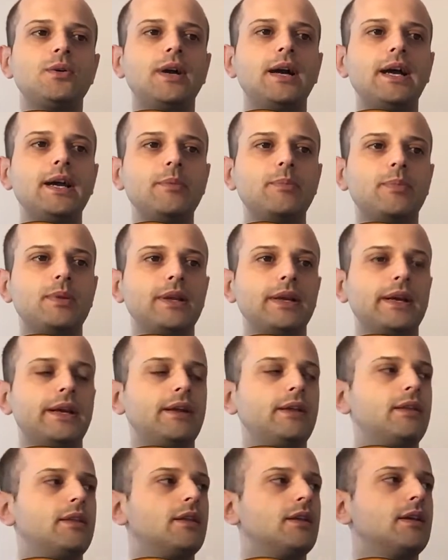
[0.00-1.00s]
I
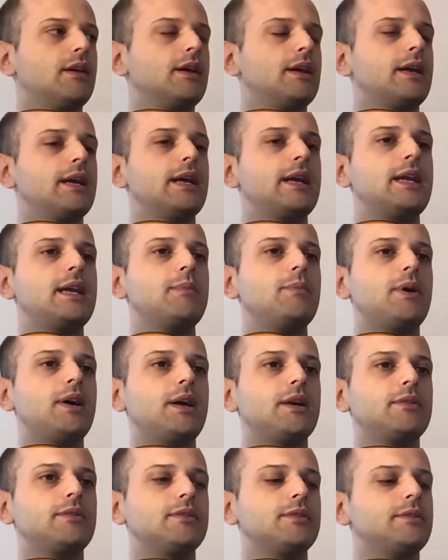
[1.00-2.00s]
played E
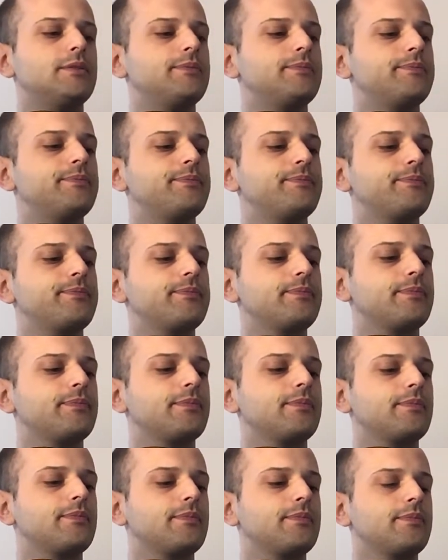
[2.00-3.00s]
minor,
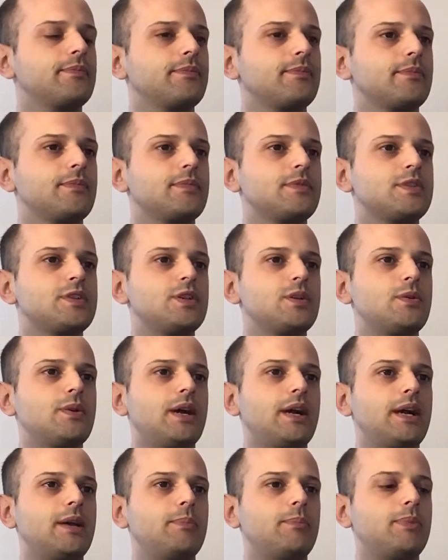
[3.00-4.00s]
so
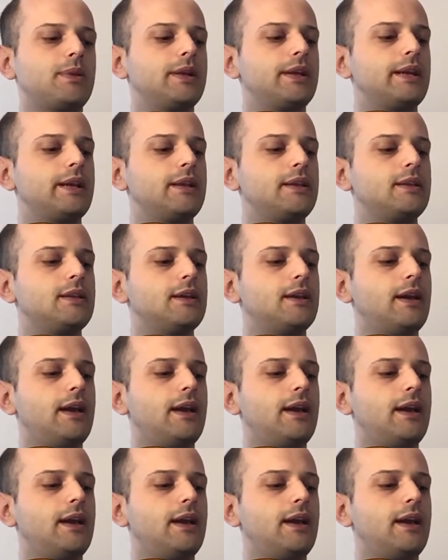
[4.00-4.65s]
I played the